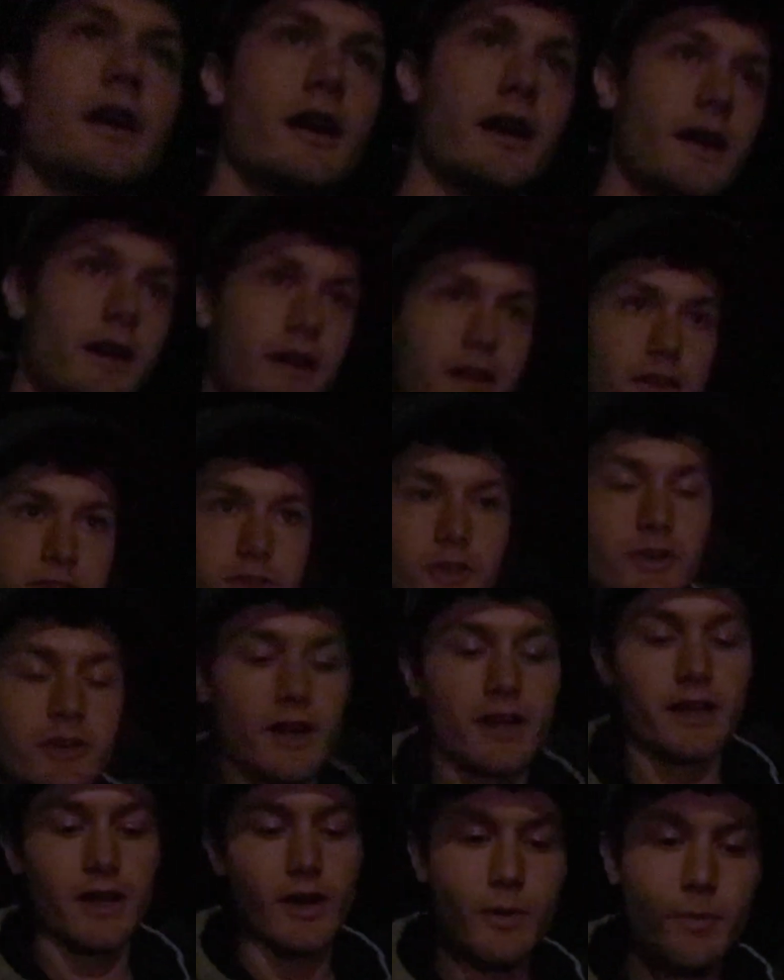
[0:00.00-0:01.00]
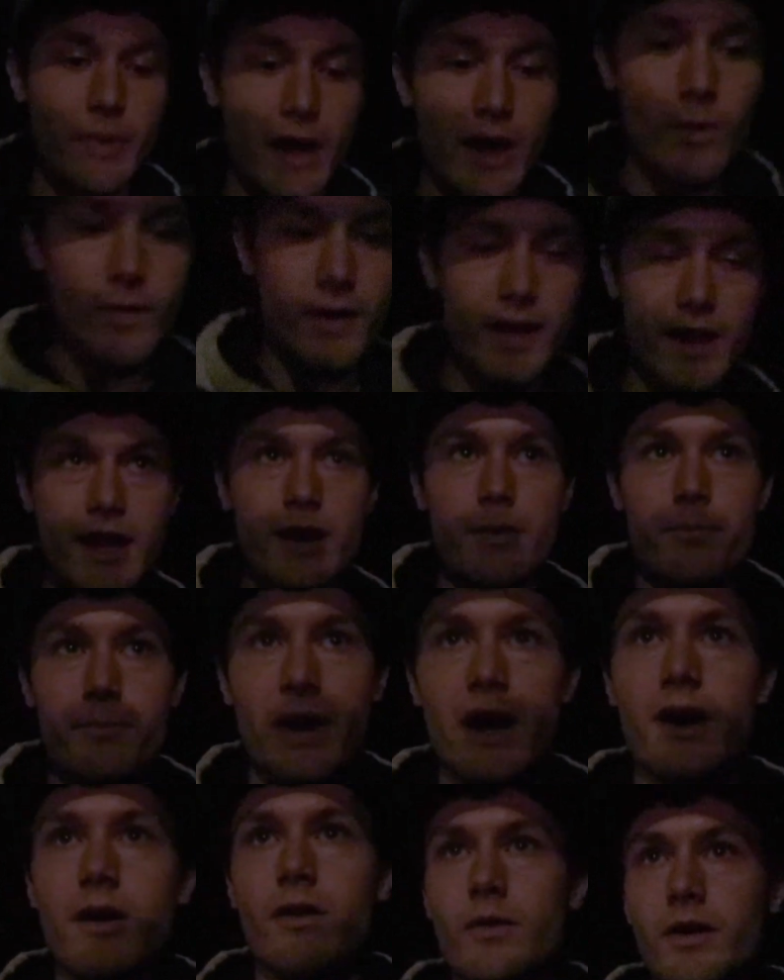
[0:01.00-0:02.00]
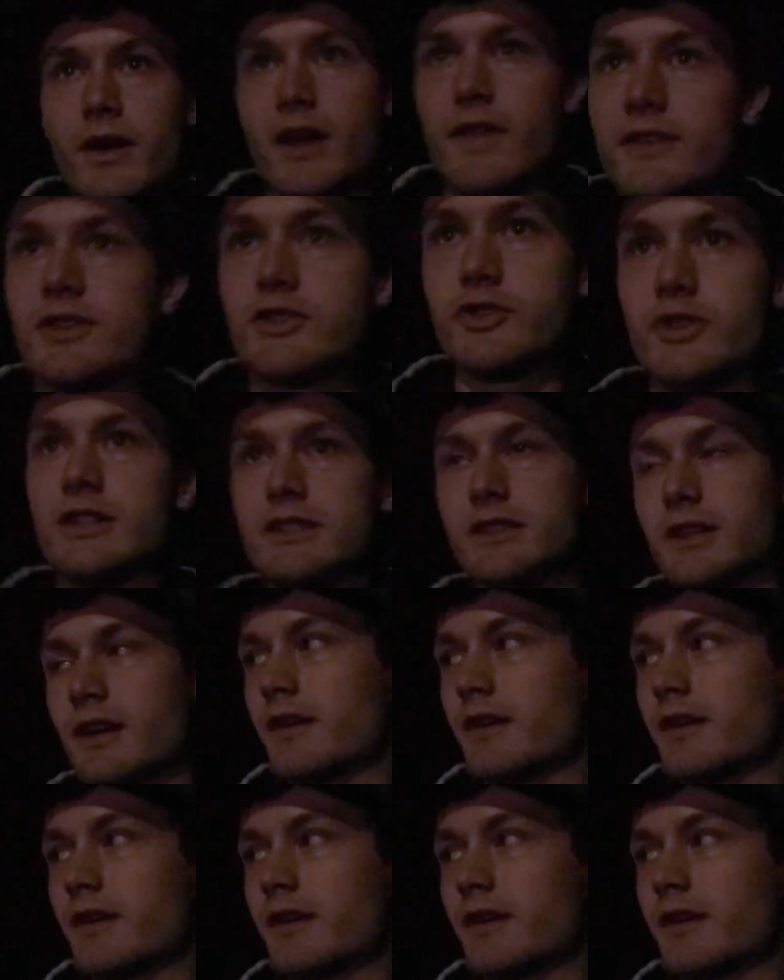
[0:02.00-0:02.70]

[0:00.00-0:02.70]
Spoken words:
All right, so right now I'm out and about in the streets